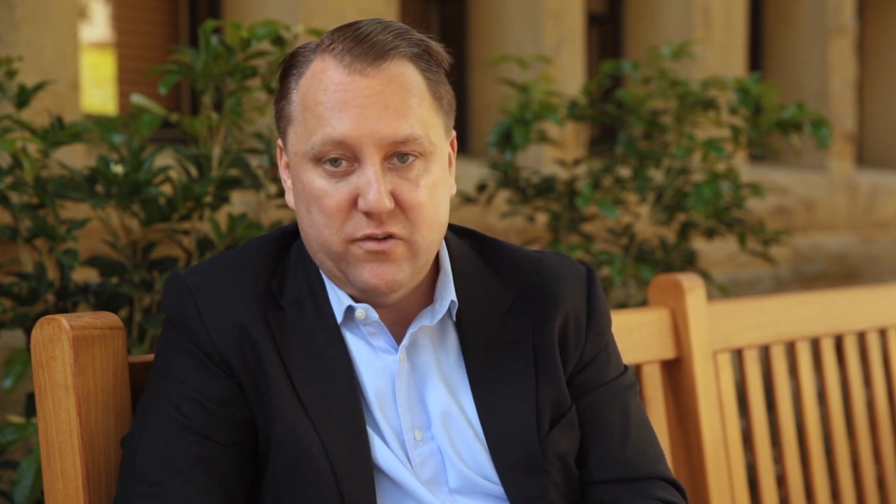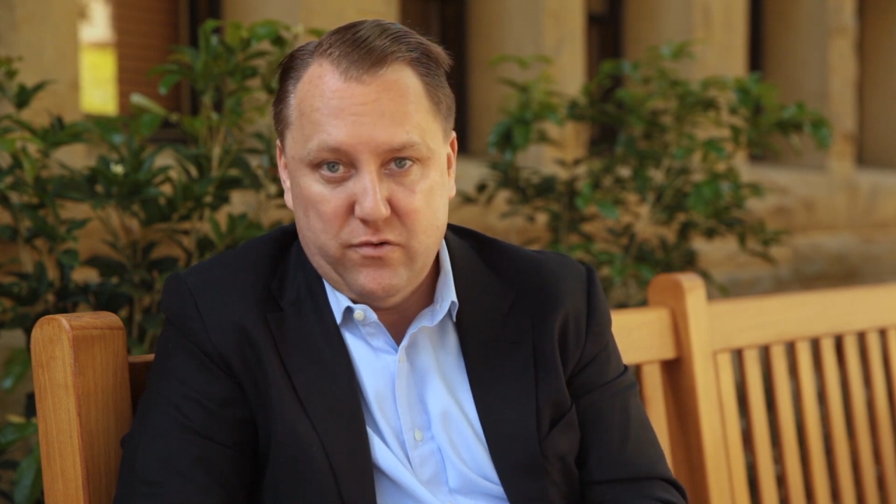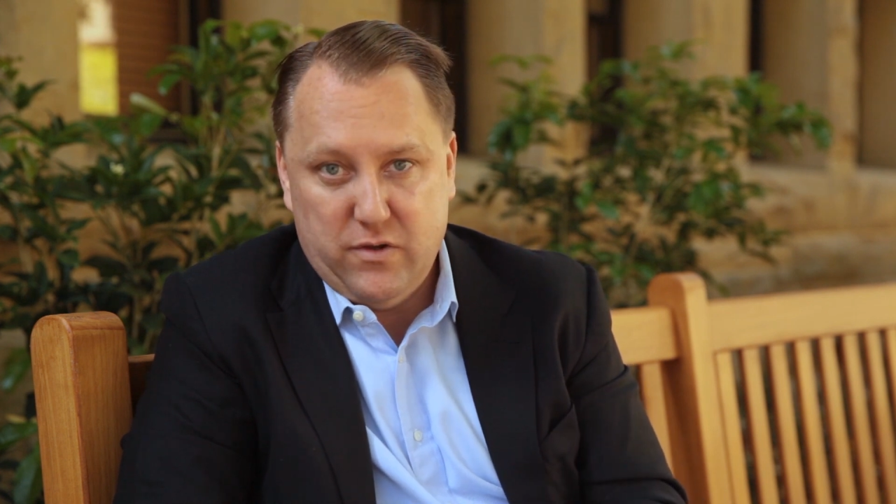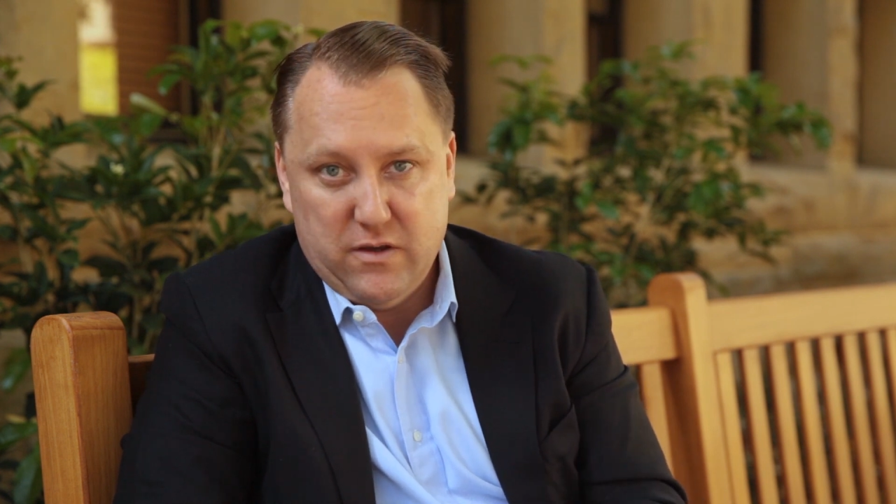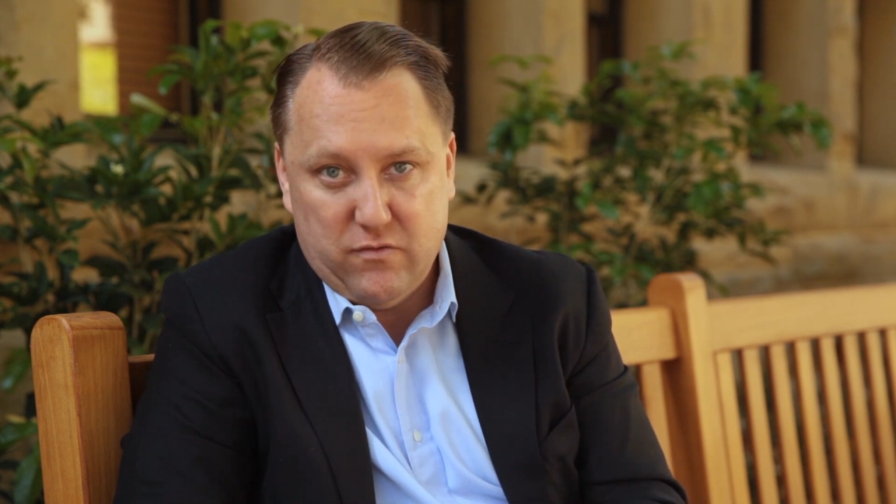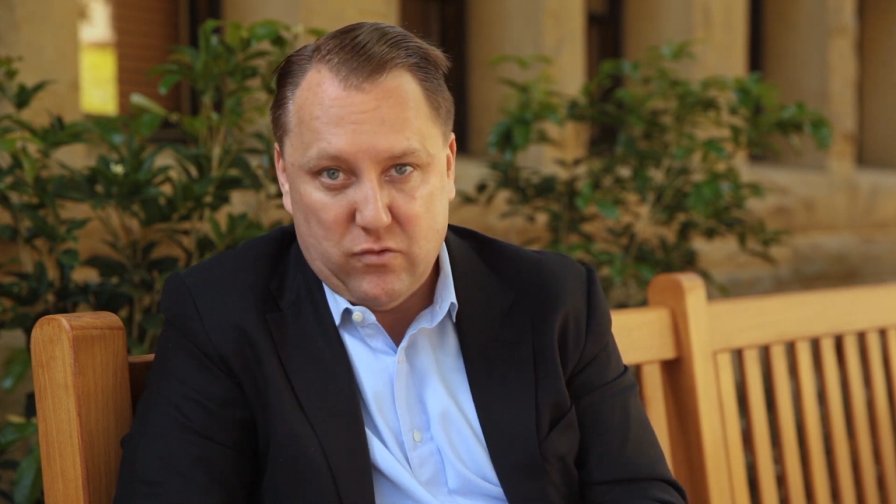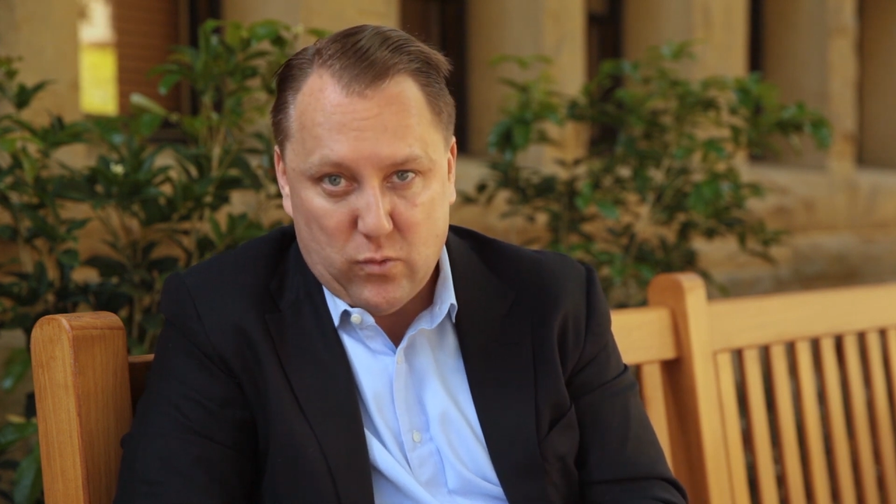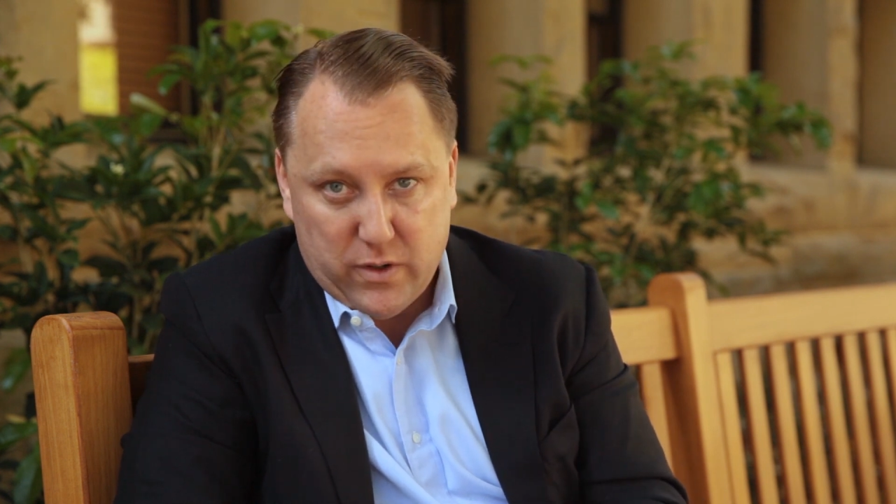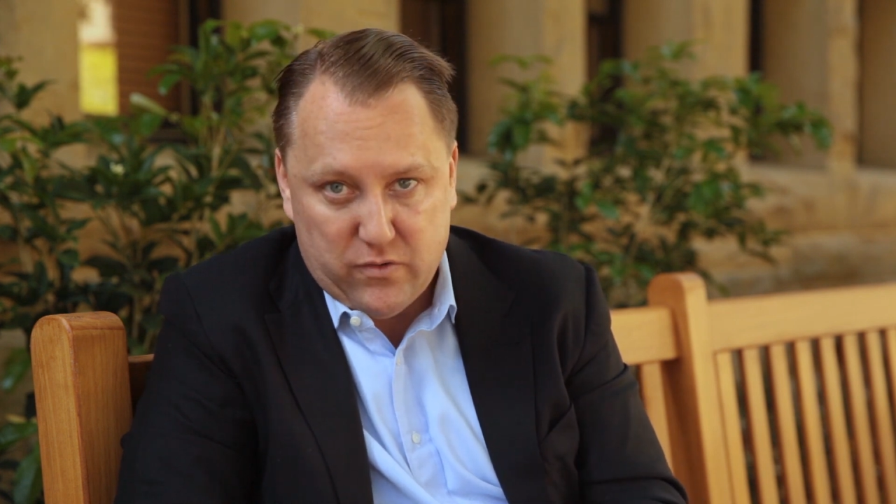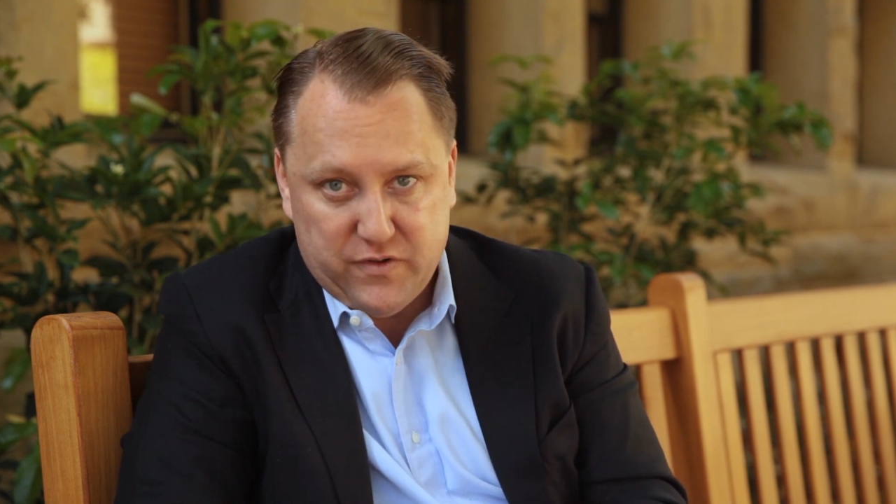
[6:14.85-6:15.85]
a duty of
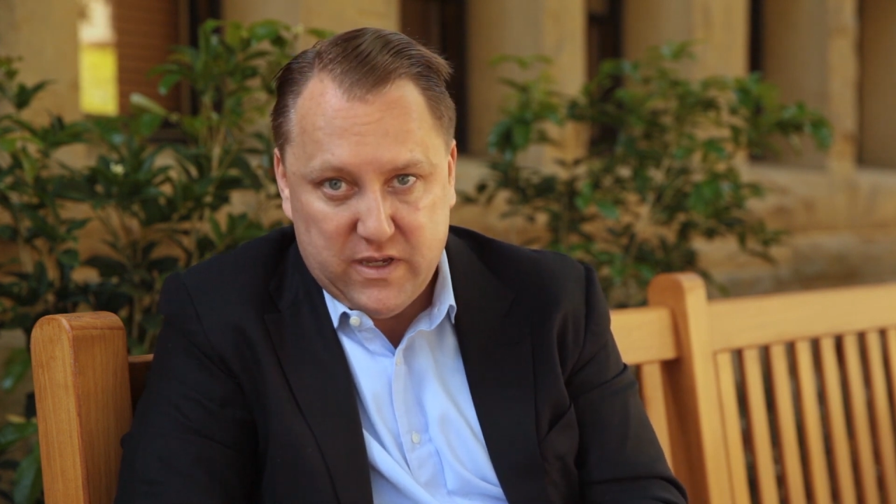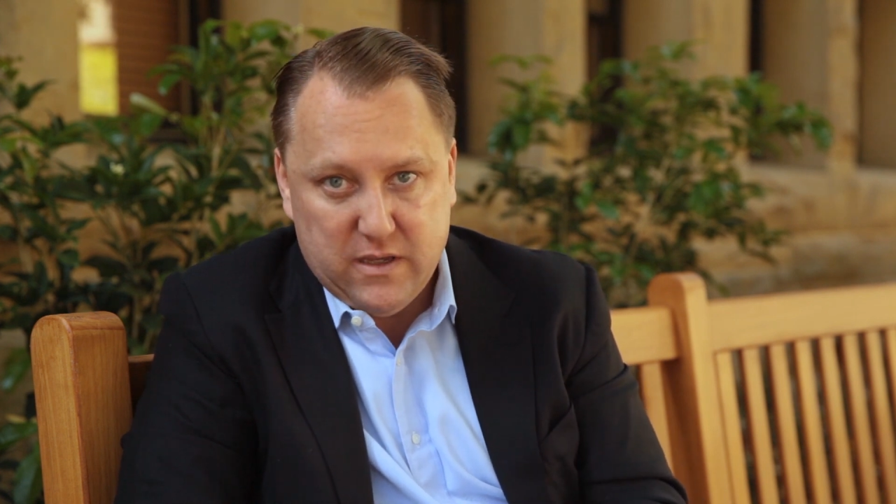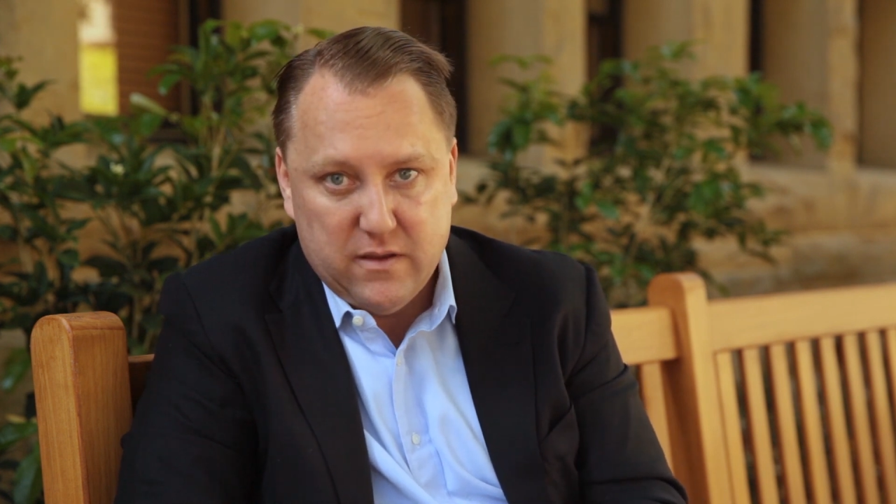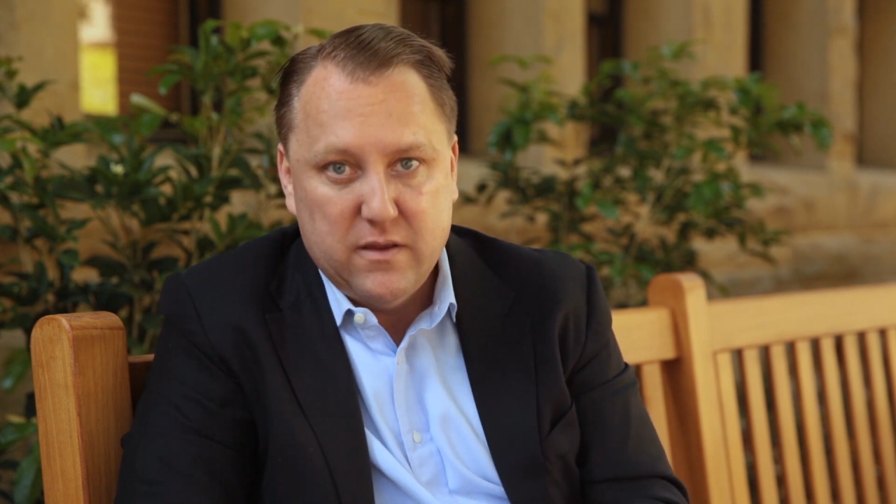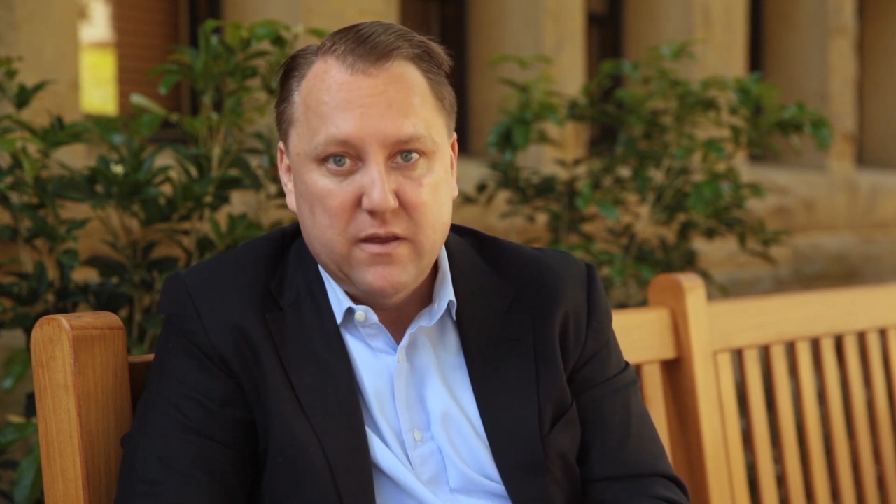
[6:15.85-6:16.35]
loyalty